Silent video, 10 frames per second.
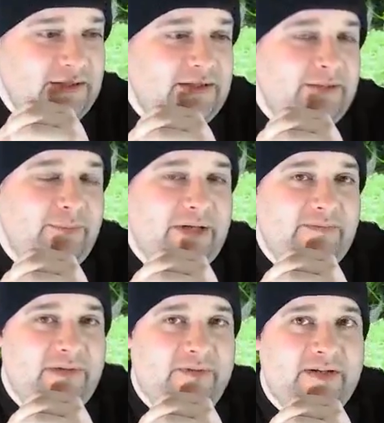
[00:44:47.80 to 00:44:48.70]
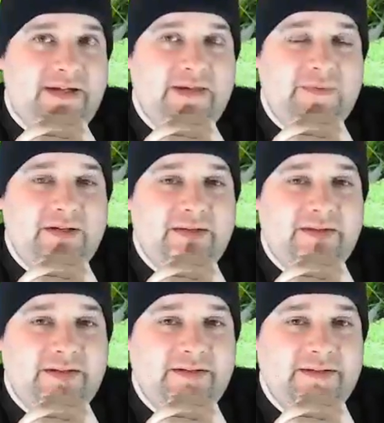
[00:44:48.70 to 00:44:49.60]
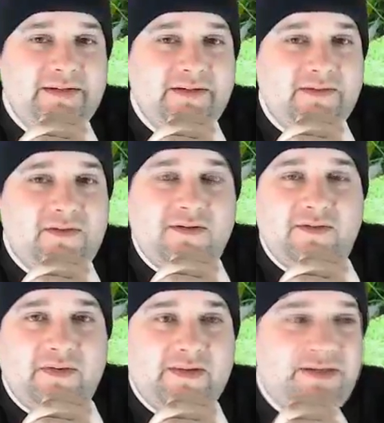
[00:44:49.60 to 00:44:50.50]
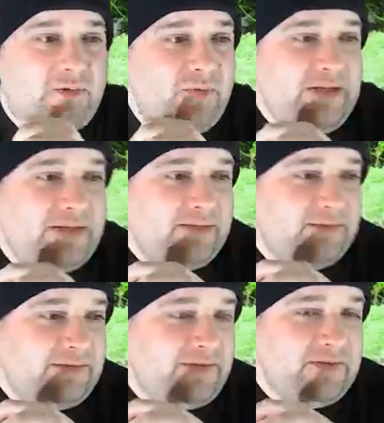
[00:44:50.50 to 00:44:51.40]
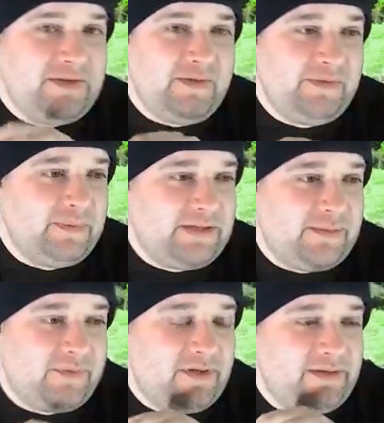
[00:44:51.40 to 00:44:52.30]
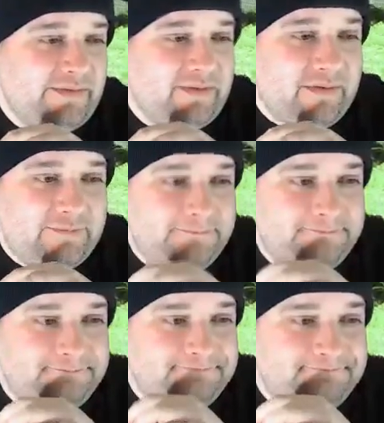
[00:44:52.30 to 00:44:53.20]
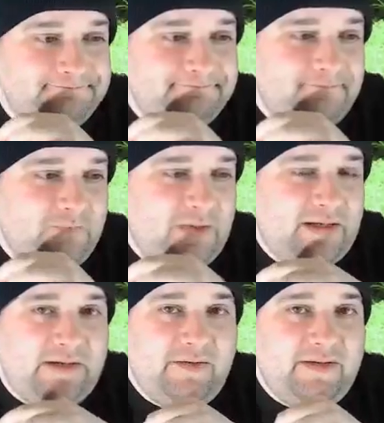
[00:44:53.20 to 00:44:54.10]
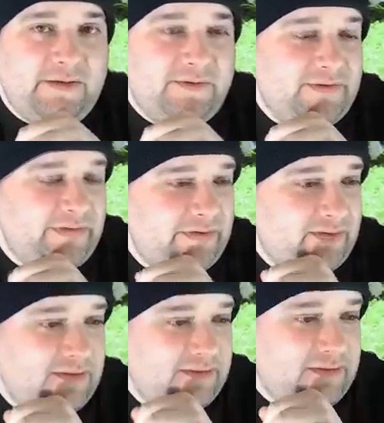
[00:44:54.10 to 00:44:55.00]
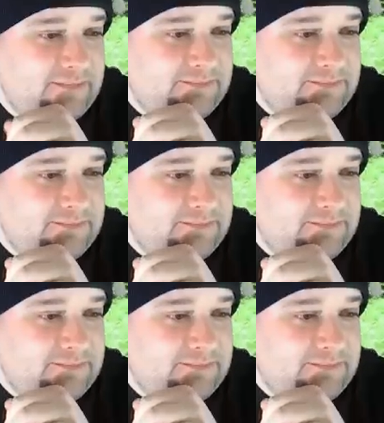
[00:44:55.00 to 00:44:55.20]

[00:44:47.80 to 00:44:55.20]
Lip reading: But I've never kept anything in there longer than like a week. It's usually always been temporary, so I don't think I would trust it long term.